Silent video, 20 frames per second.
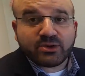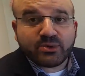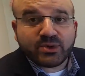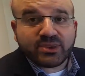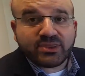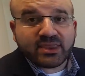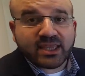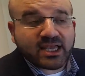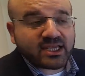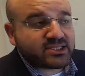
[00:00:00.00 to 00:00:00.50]

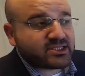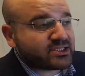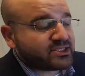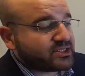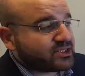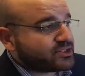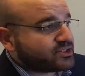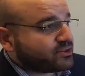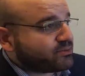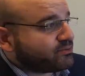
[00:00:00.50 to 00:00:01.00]
with
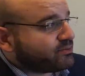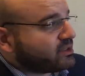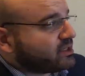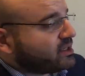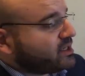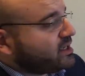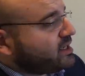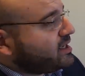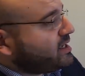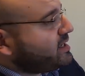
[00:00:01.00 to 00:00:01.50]
narcissism,
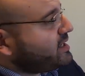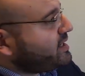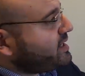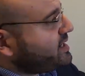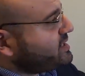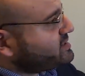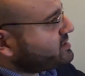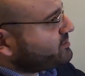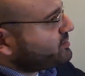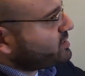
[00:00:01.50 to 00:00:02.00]

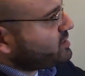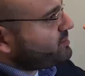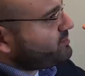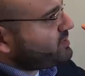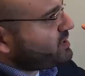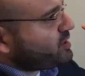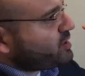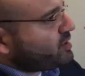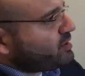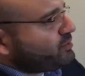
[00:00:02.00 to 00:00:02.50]
is I'm going to
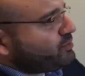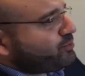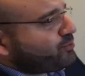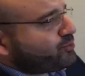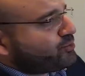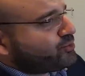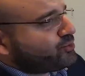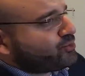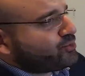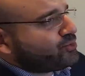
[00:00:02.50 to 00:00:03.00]
be going
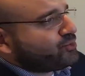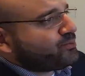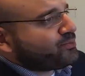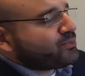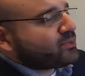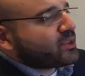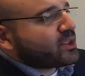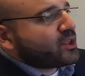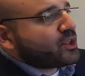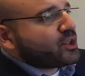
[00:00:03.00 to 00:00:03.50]
through